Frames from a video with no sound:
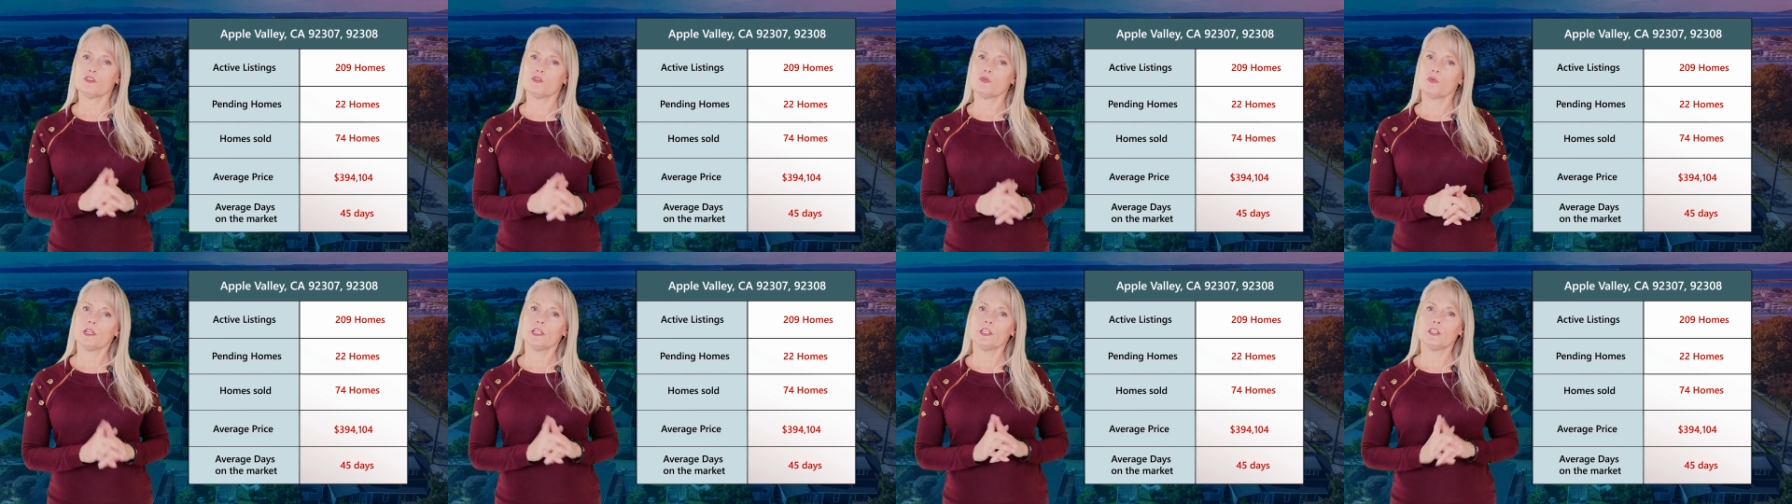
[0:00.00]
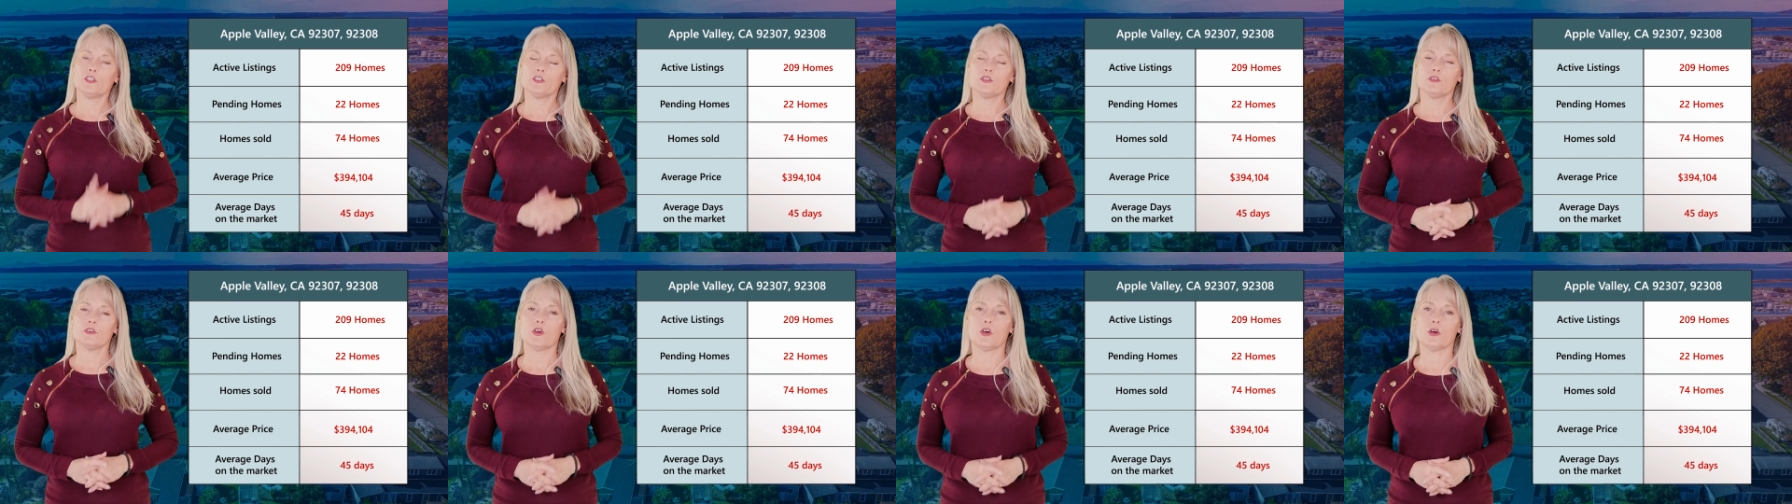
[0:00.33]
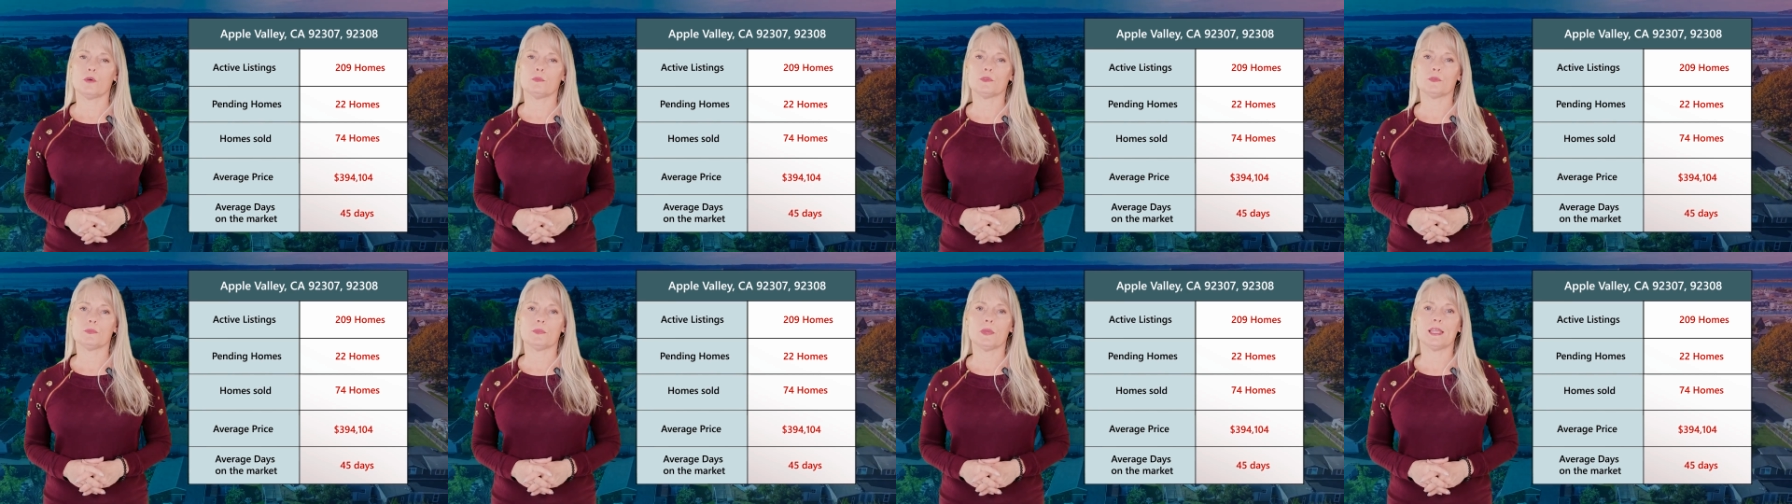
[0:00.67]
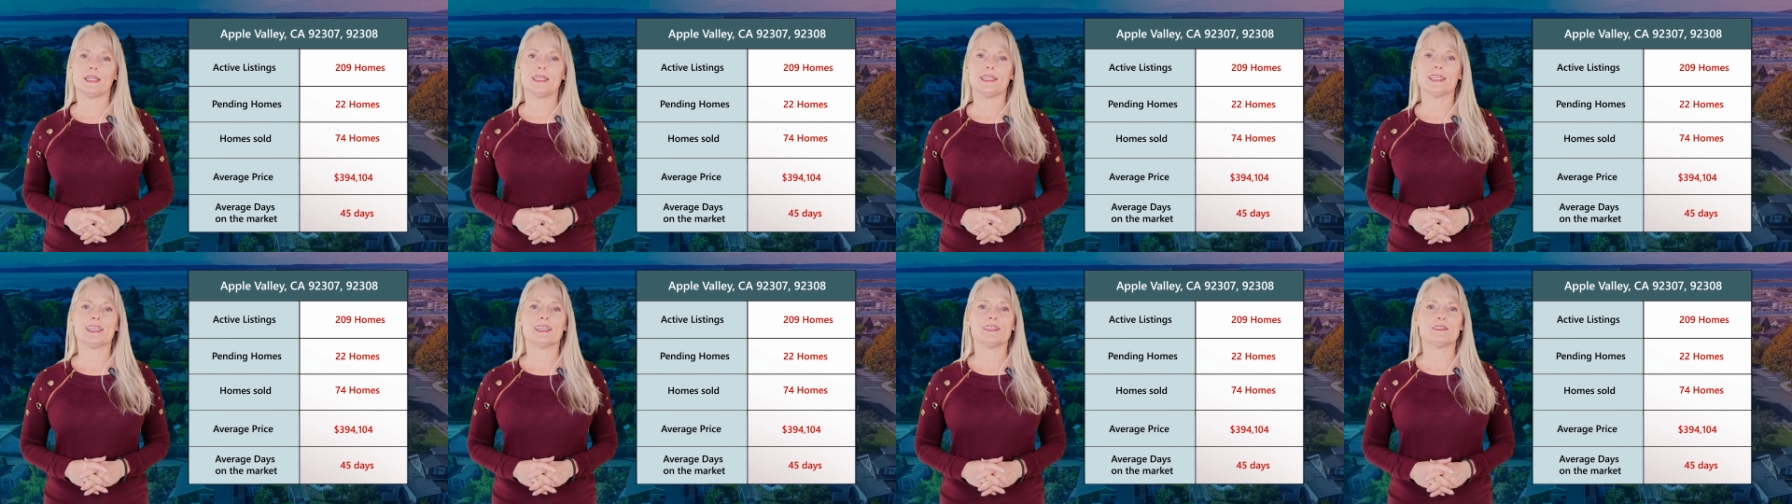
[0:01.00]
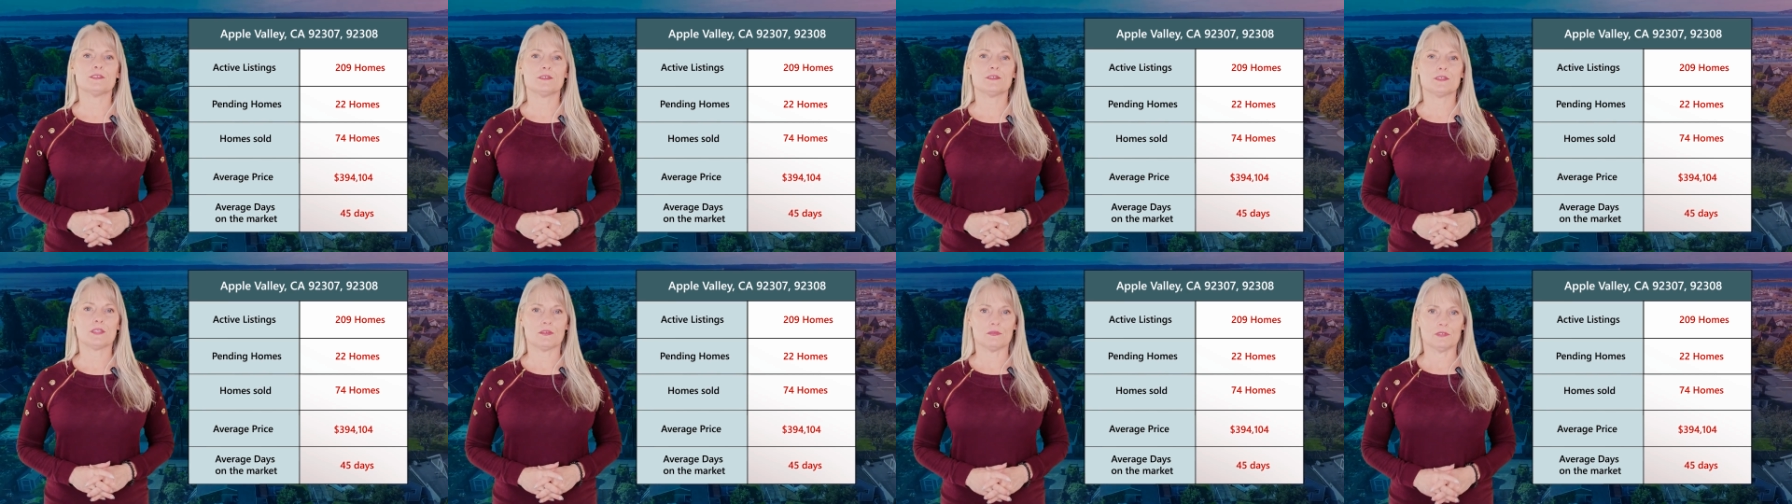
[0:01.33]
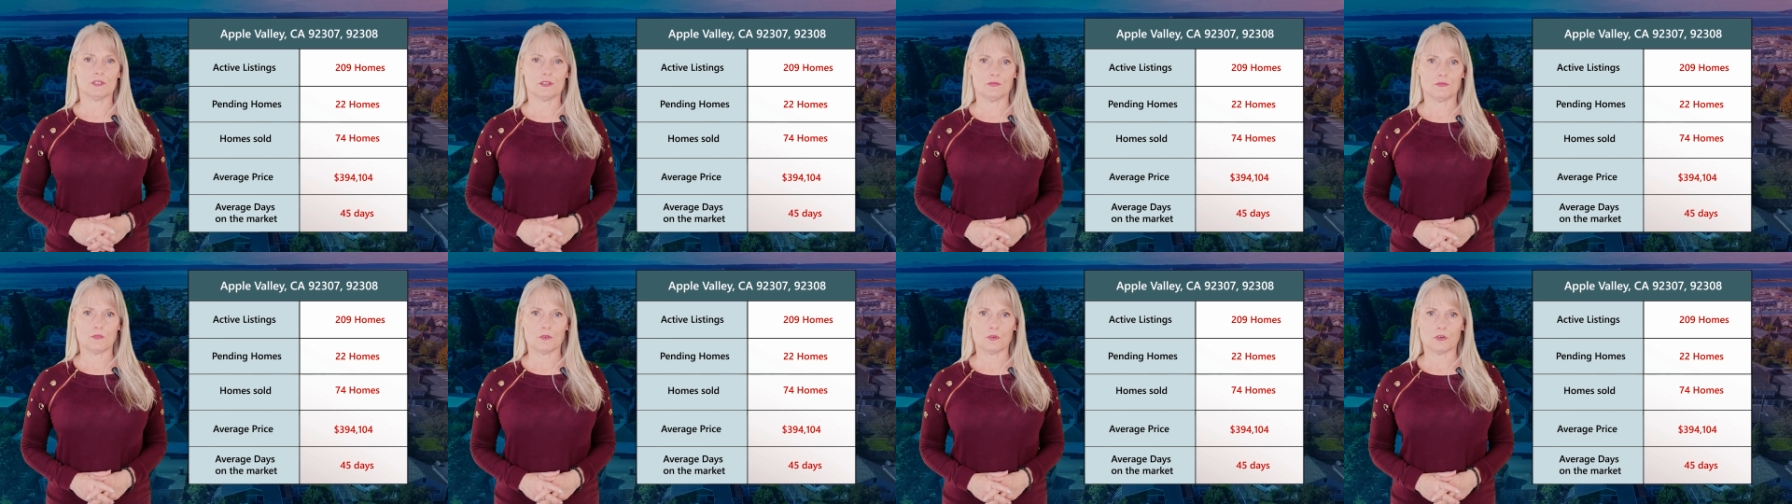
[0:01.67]
22 homes pending, and
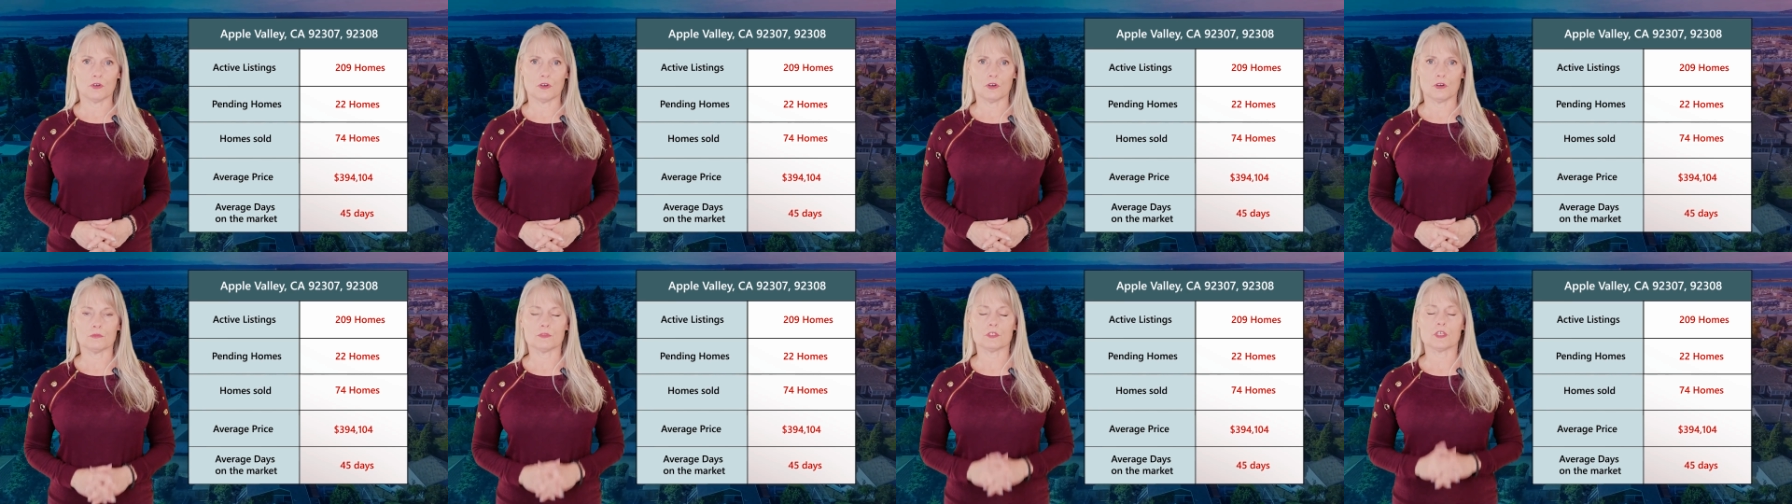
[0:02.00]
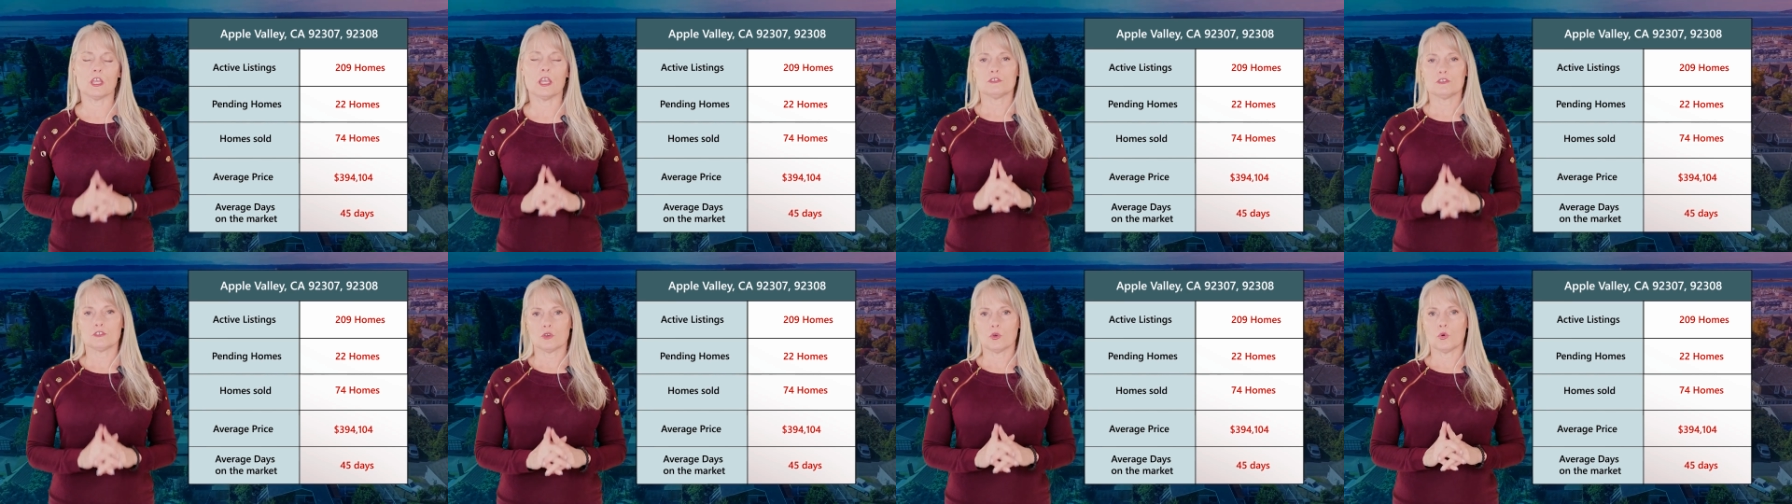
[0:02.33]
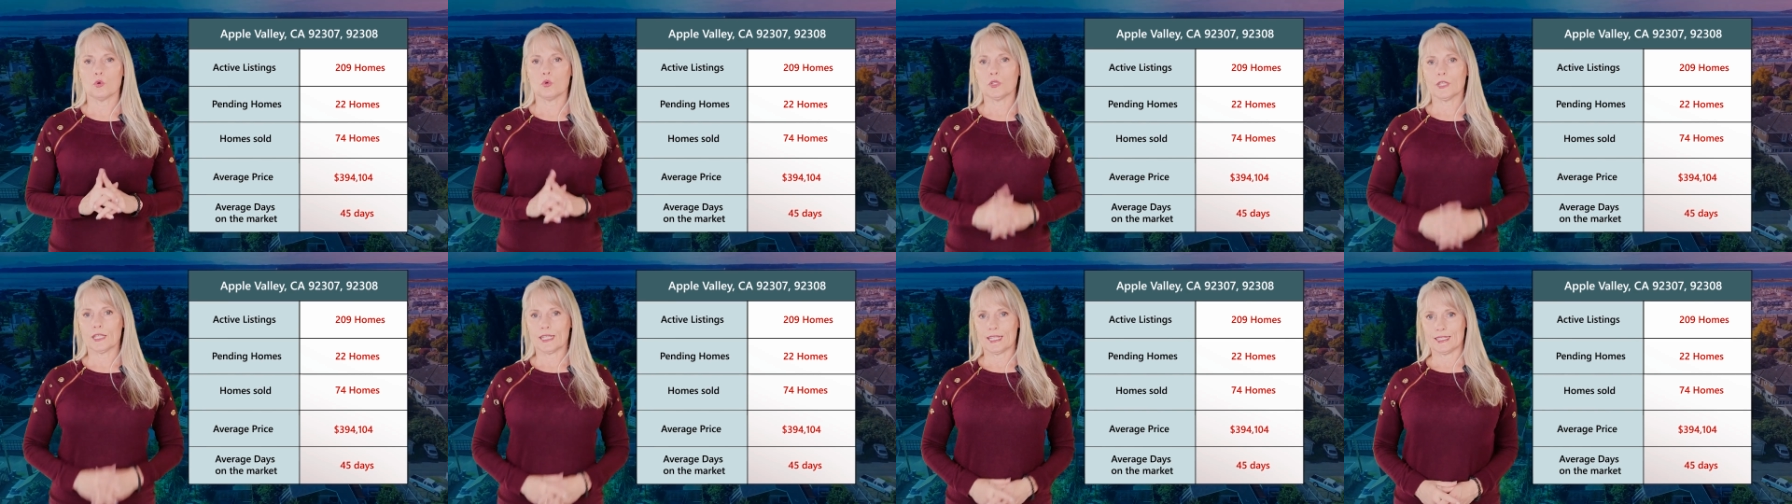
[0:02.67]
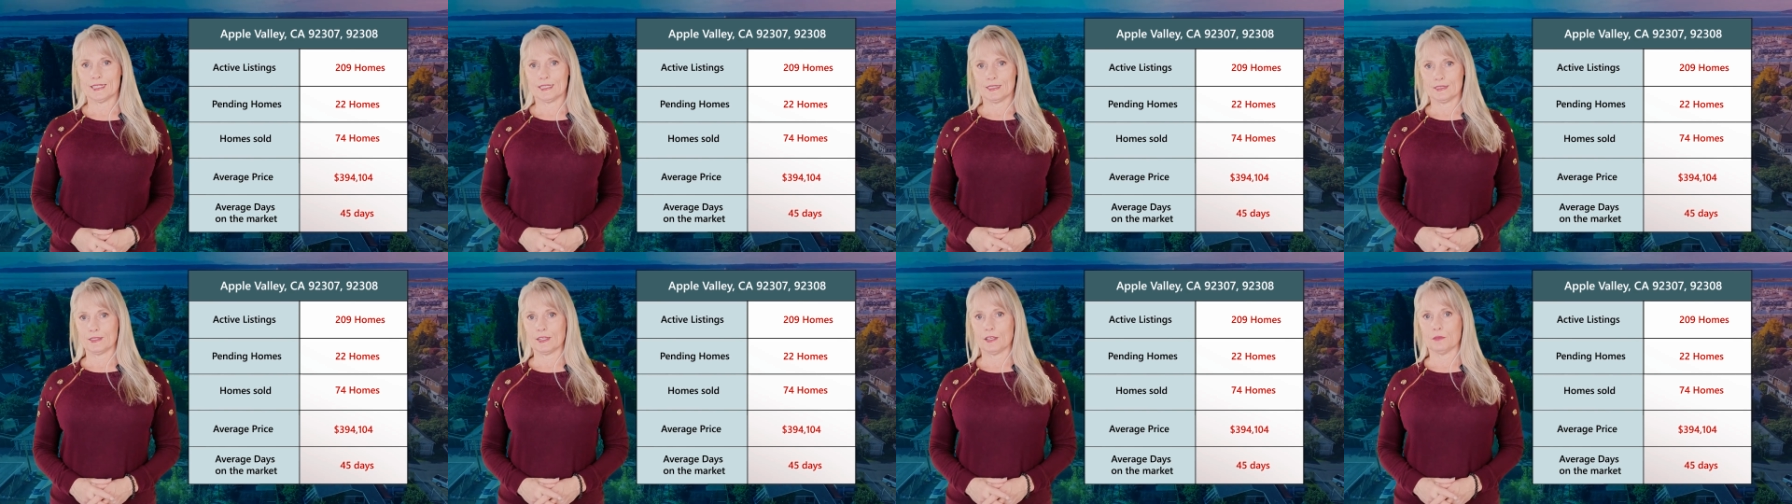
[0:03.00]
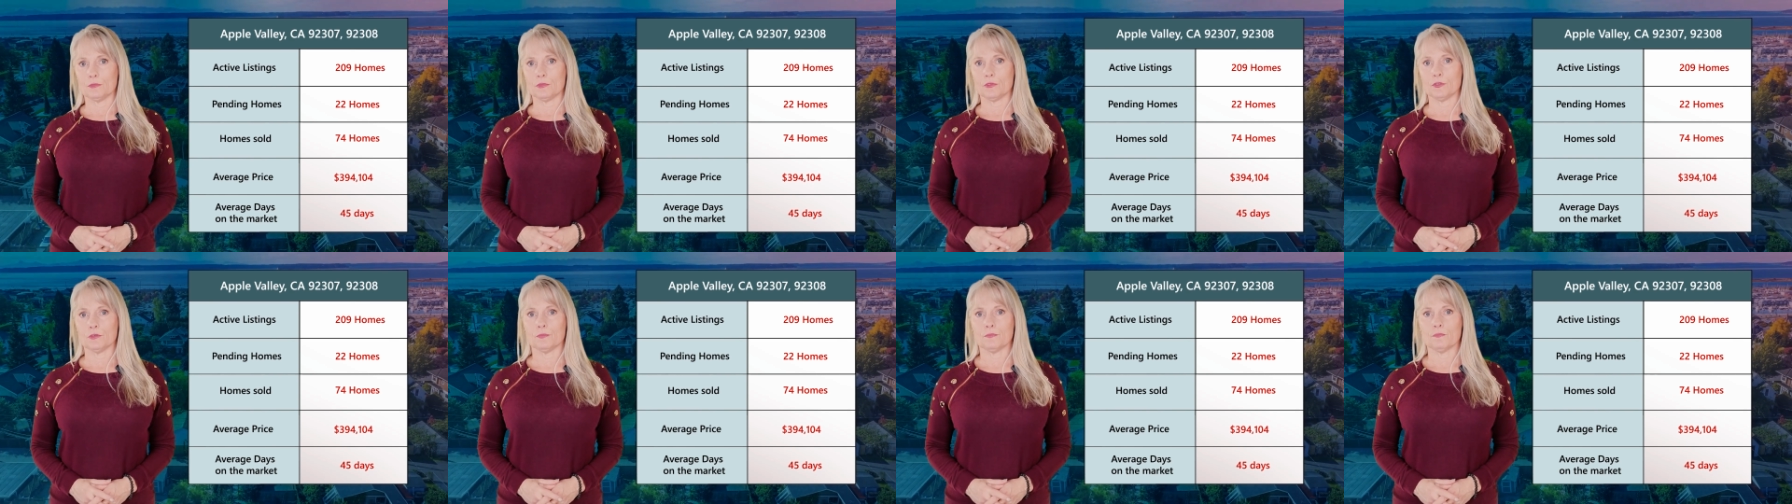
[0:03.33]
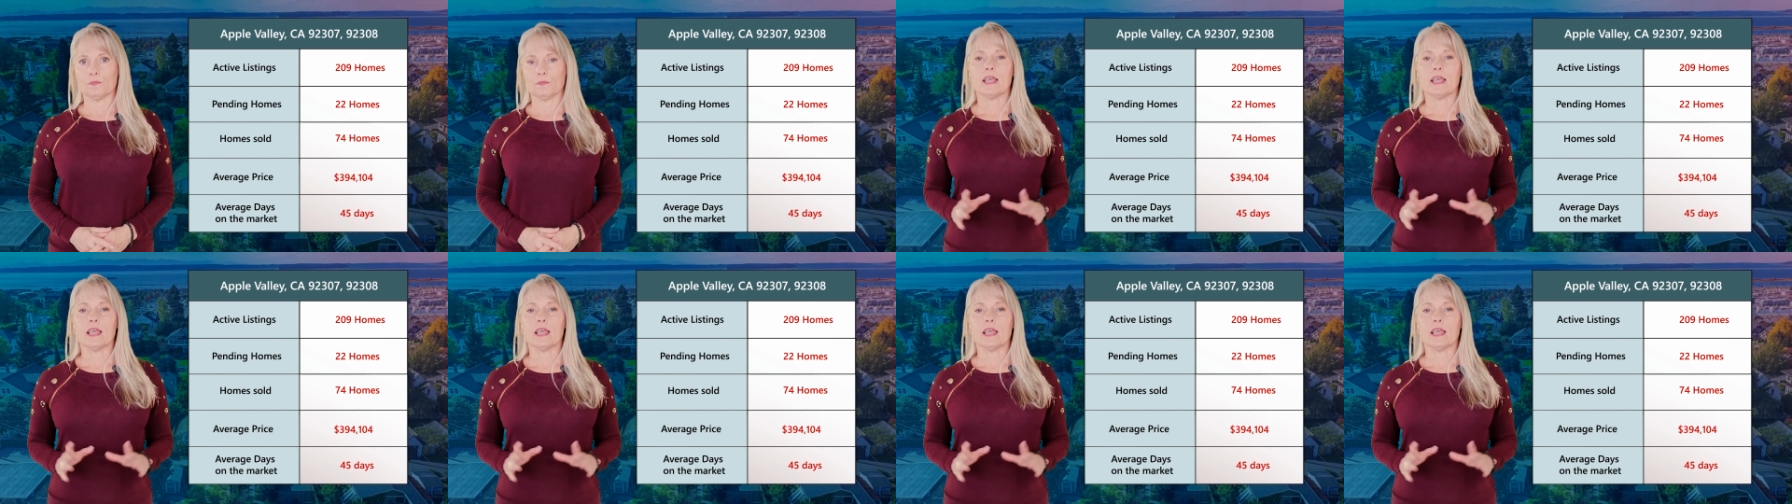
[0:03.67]
74 homes sold in December.